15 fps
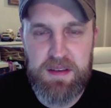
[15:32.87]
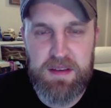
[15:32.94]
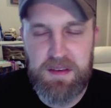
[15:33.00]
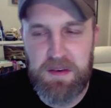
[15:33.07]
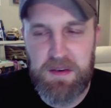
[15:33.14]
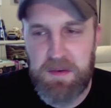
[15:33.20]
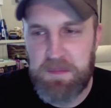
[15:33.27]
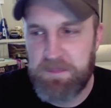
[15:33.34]
And
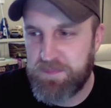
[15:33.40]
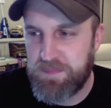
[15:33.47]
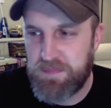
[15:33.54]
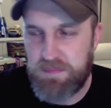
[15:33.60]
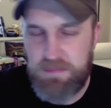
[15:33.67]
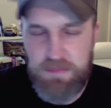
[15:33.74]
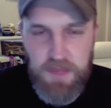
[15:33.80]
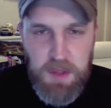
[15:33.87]
so
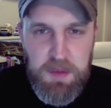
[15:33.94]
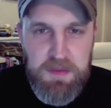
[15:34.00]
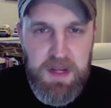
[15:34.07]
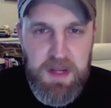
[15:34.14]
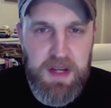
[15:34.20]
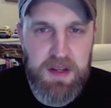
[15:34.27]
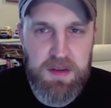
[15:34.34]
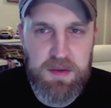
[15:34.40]
we've
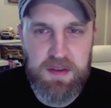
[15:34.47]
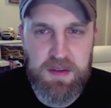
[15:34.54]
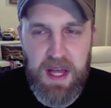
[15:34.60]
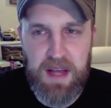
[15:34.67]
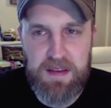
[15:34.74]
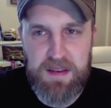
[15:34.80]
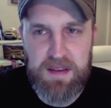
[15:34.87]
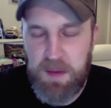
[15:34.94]
got a huge
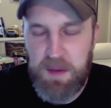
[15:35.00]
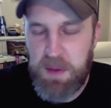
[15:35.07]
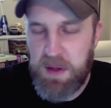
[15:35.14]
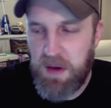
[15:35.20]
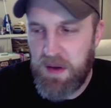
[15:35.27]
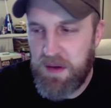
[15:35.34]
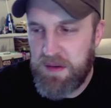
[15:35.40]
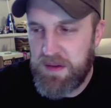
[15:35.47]
Slack stack, we
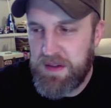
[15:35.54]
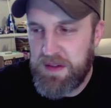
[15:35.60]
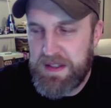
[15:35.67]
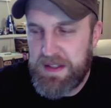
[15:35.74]
call it.